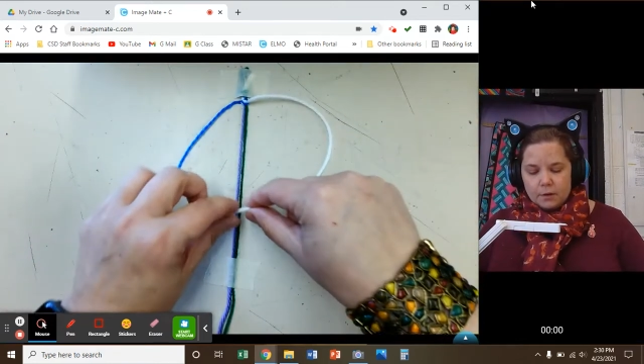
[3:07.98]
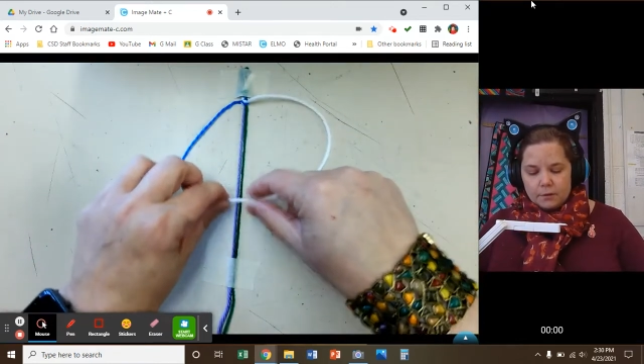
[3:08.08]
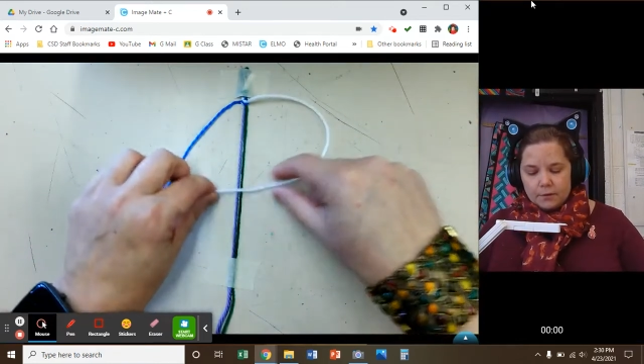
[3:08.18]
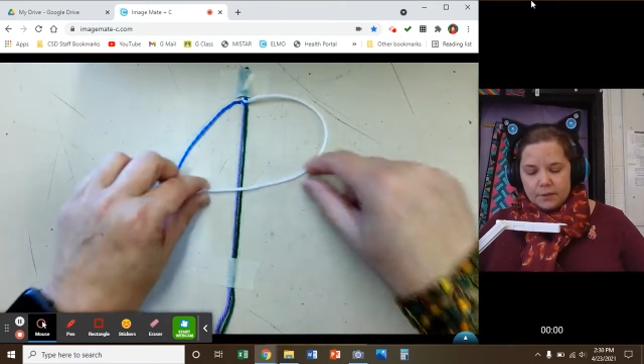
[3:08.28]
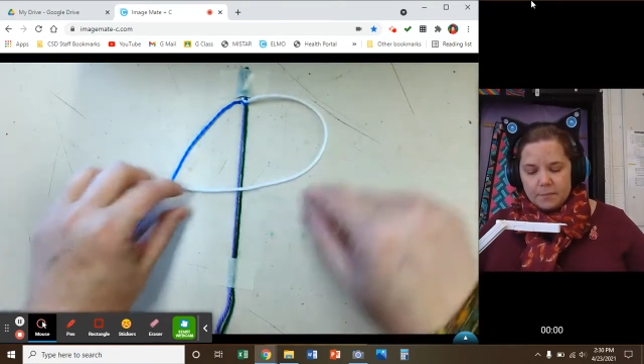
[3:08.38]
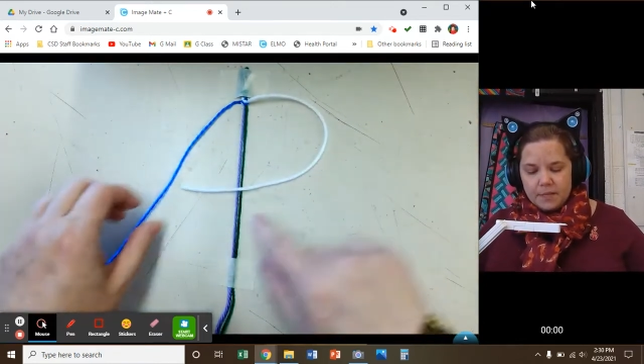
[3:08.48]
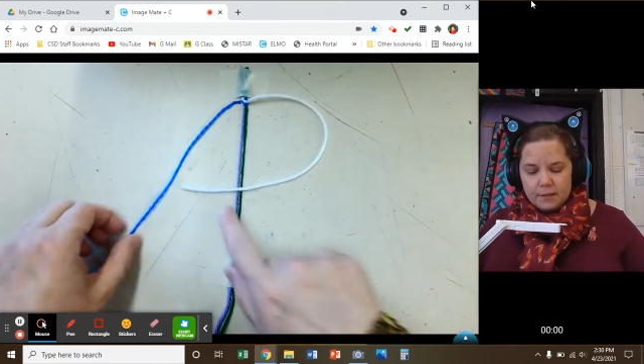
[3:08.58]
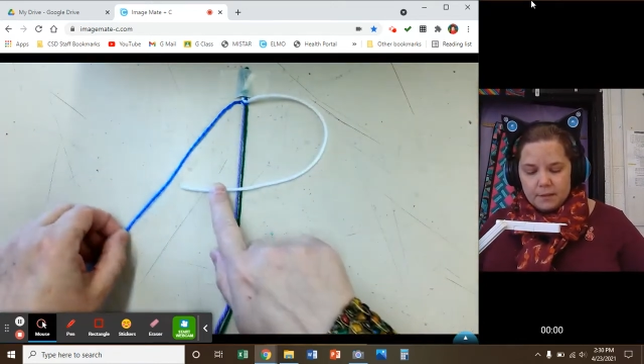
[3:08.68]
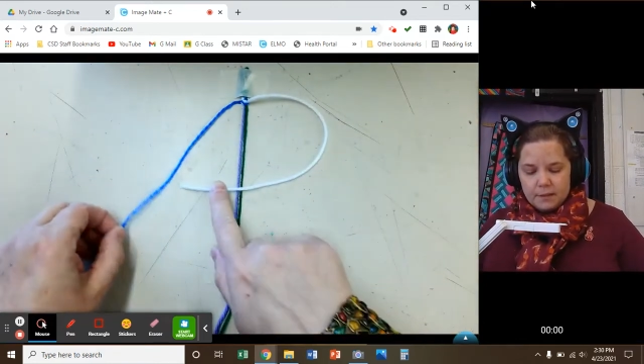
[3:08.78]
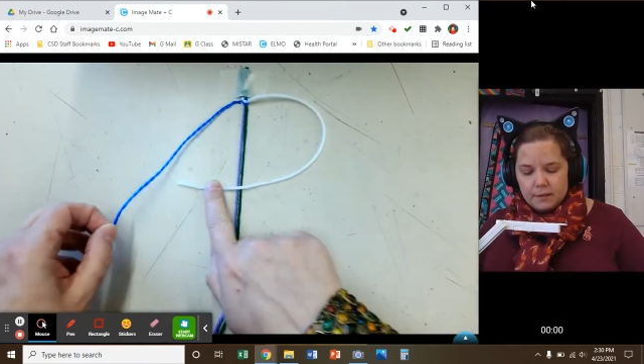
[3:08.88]
Over the
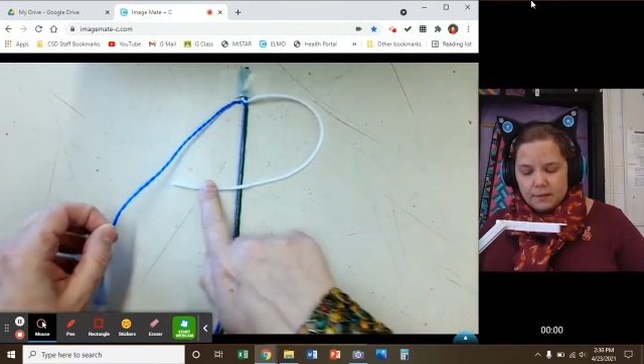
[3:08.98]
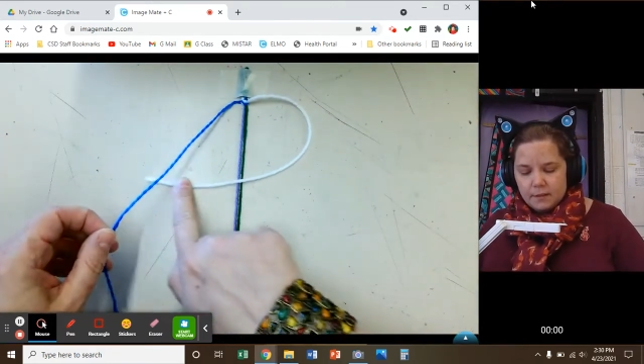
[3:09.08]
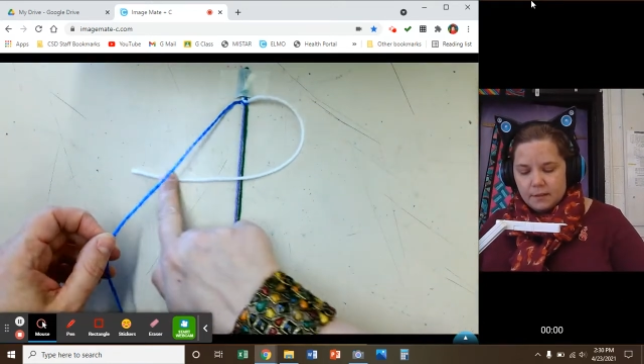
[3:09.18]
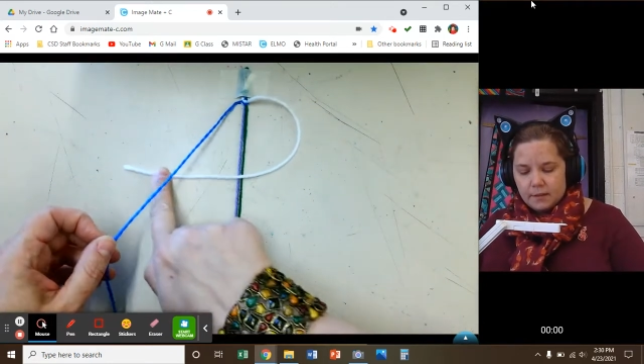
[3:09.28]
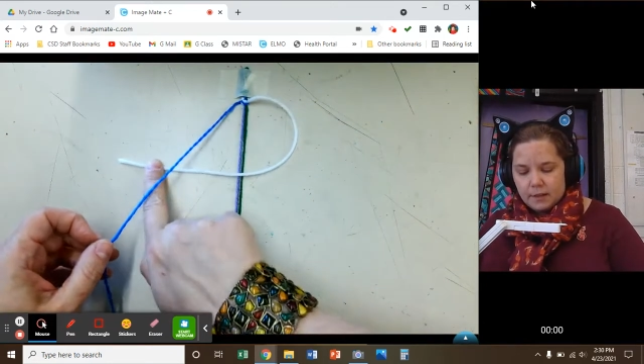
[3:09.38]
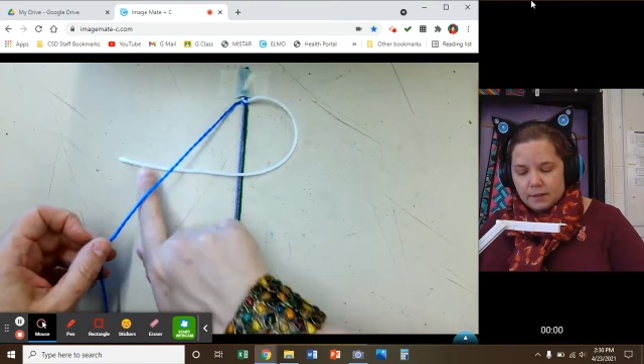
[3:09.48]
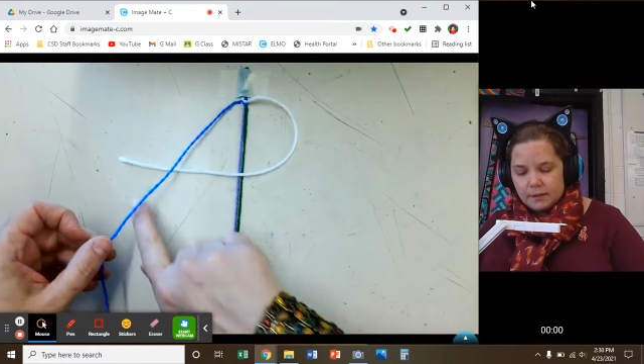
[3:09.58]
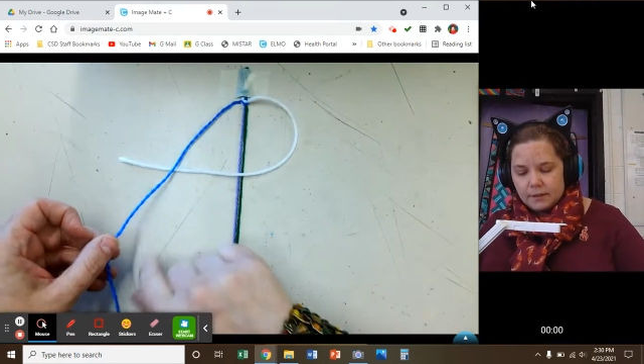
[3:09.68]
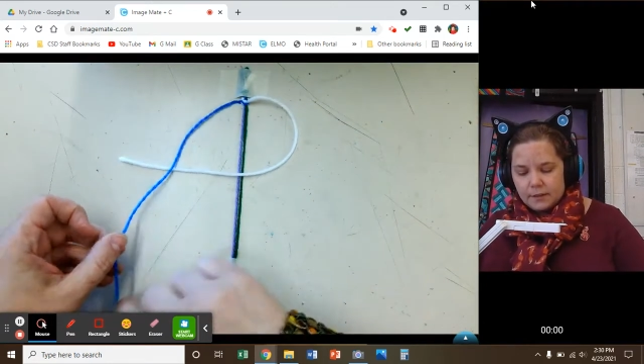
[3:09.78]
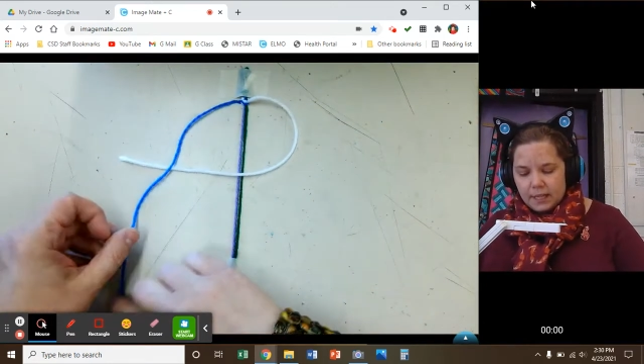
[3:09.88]
middle,
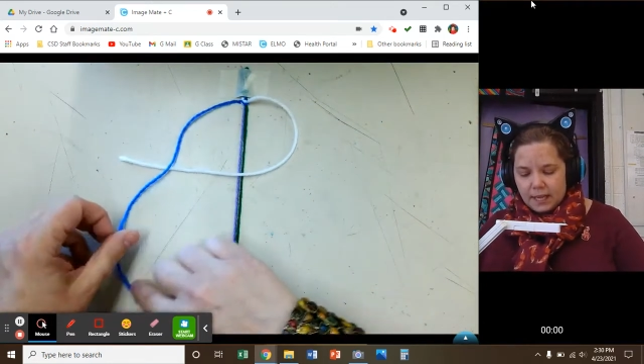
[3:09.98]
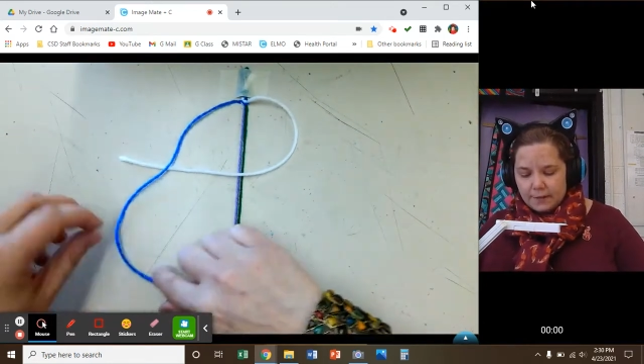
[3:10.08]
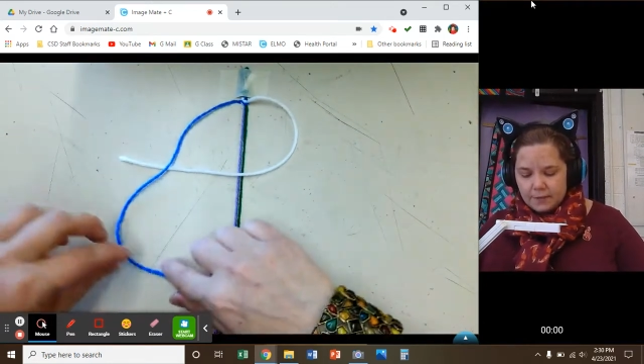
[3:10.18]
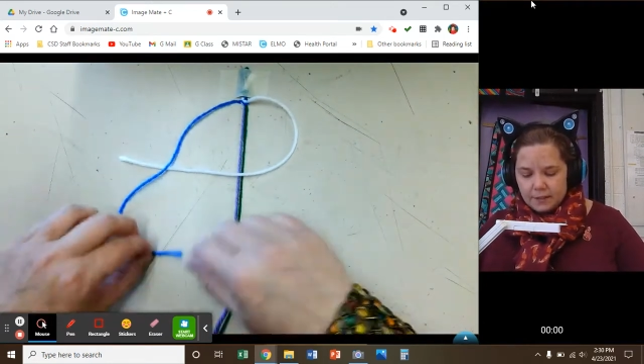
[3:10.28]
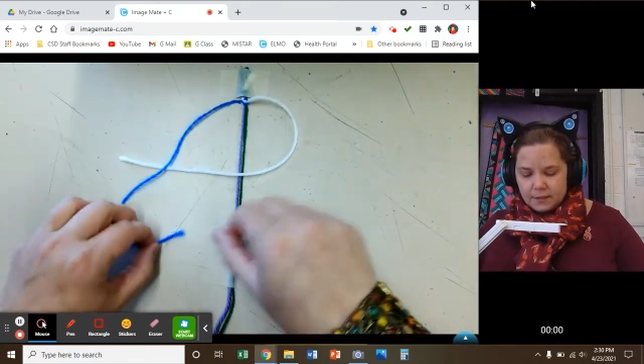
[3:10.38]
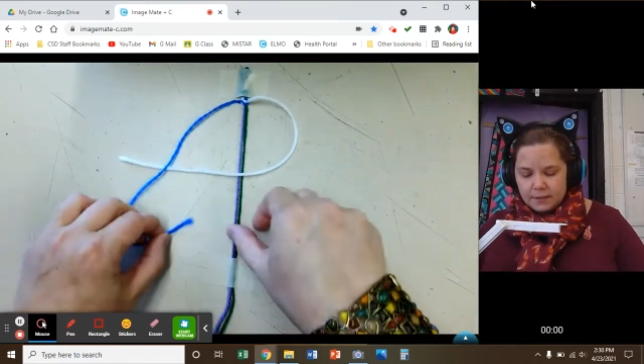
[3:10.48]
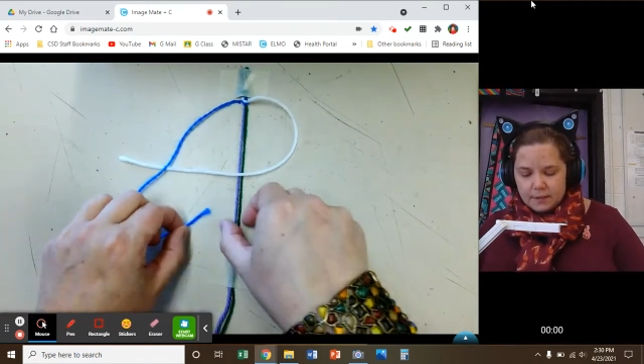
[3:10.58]
under the left,